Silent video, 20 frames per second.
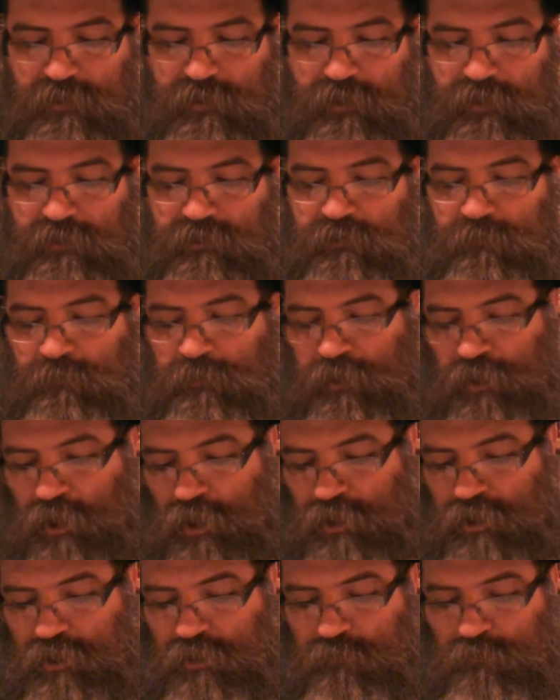And the
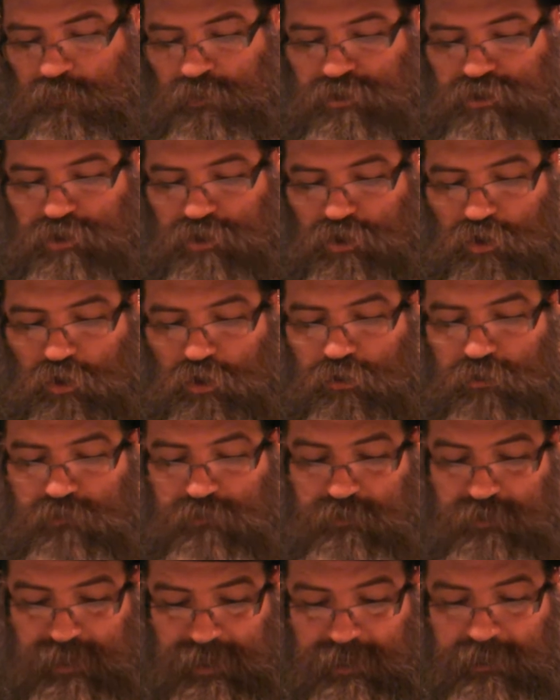melachim, which are
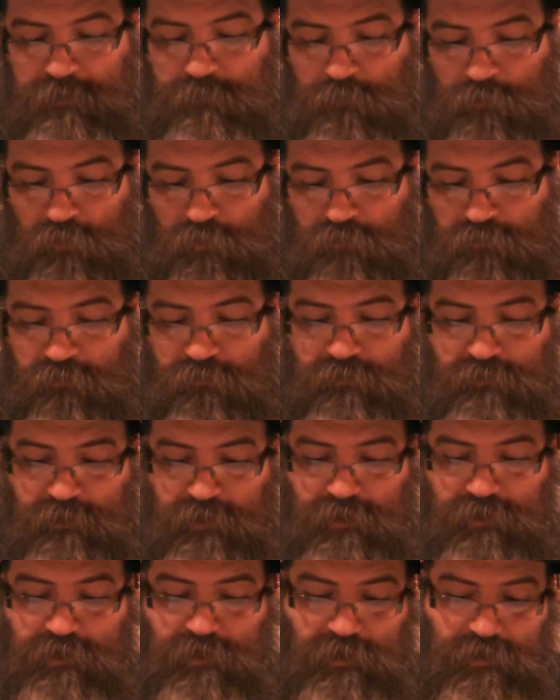called animals,
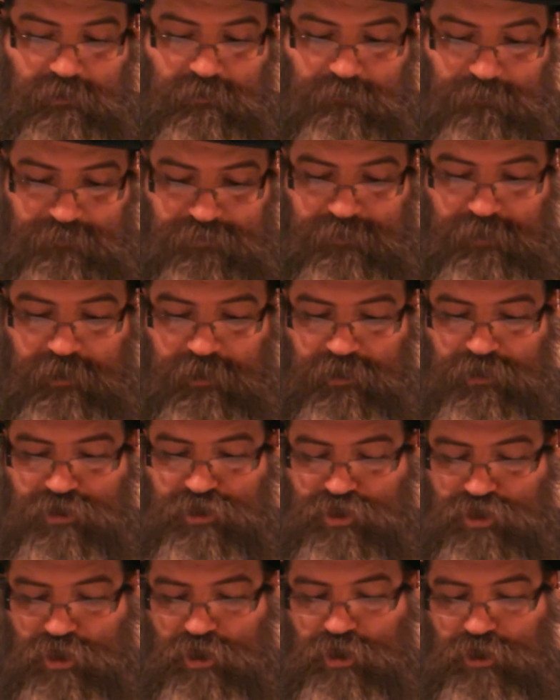like Pnei
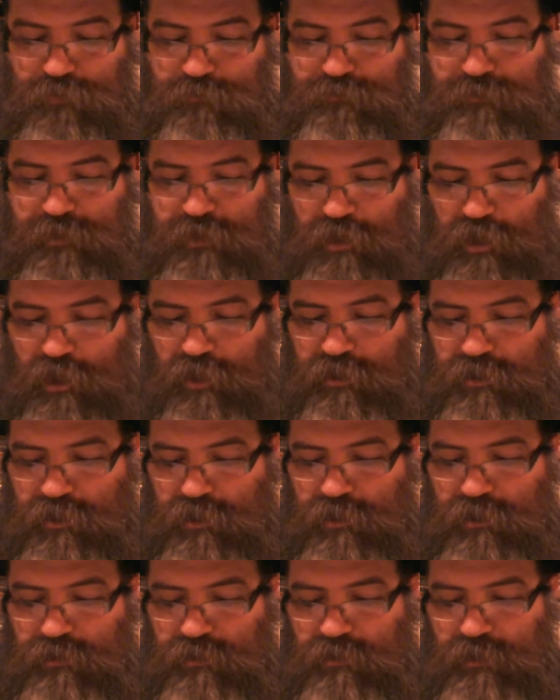Shur, Pnei
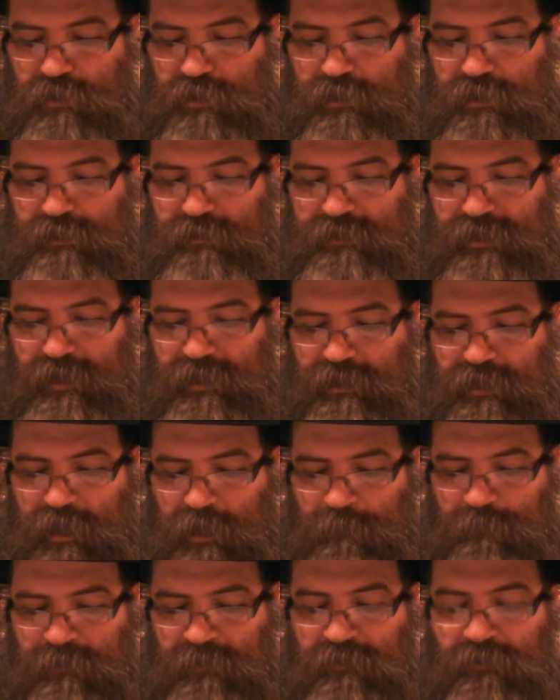Arya, they're
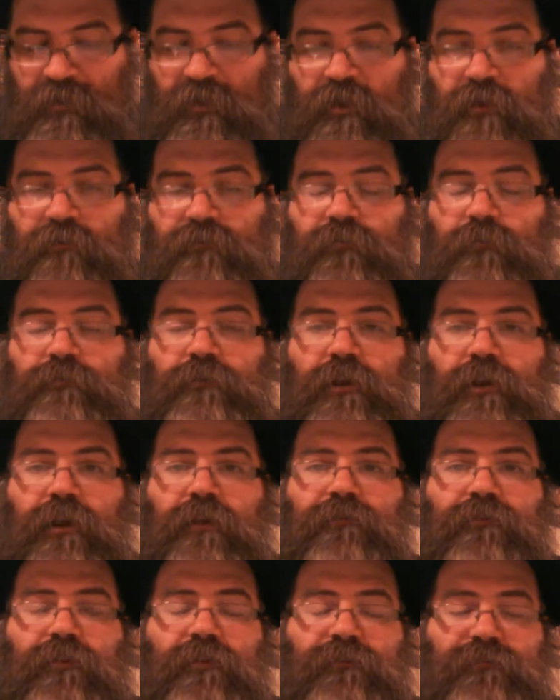coming from the
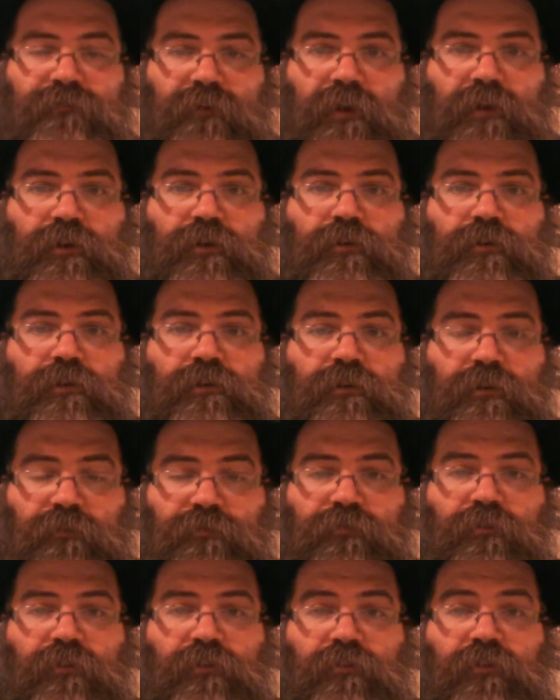level of fire, and
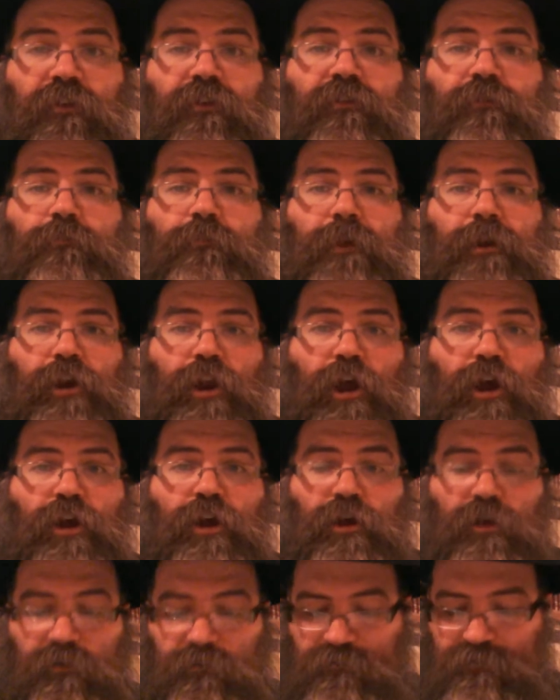therefore it says
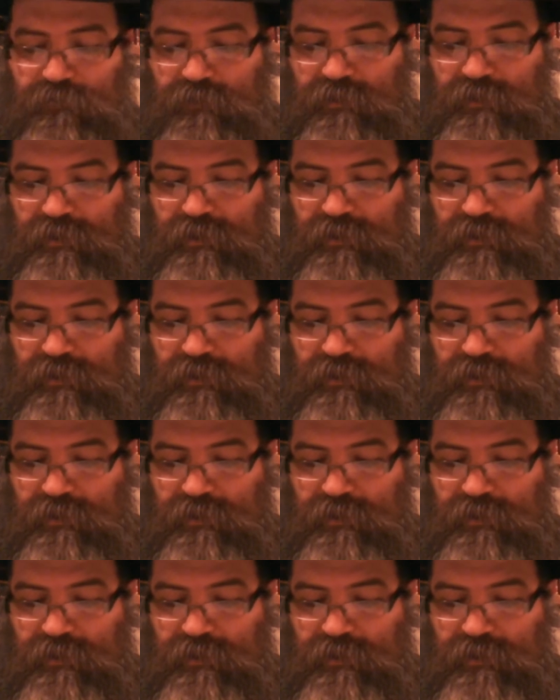Malachav,